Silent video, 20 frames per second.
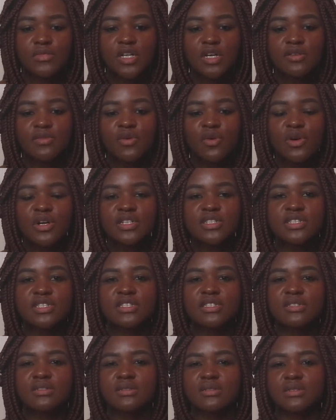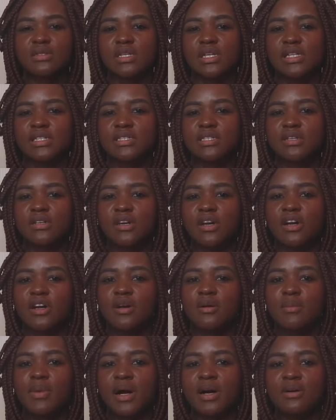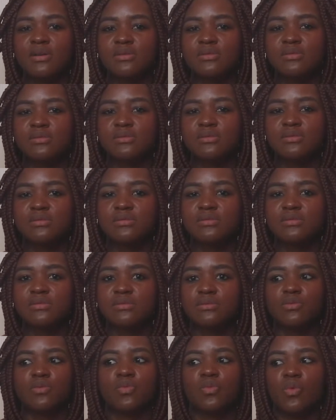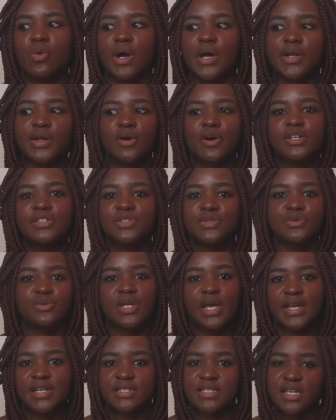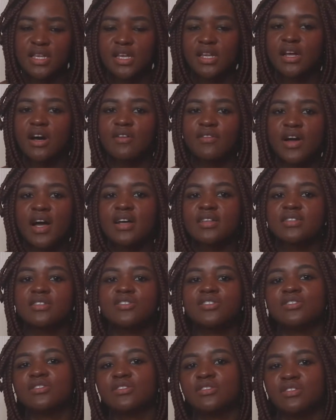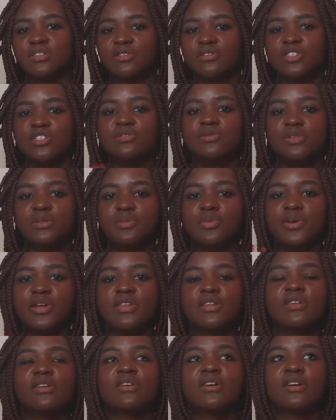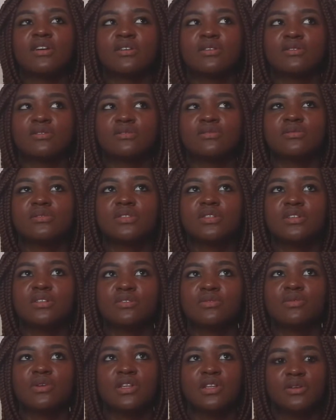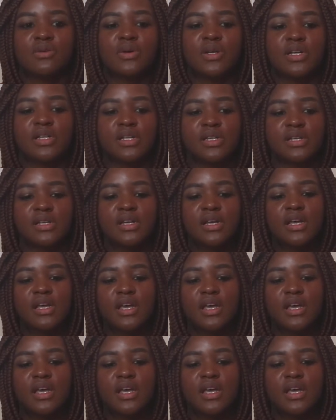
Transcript: Of course, it took her about 1 or 2 days to get off oxygen, so she was breathing on her own really quickly.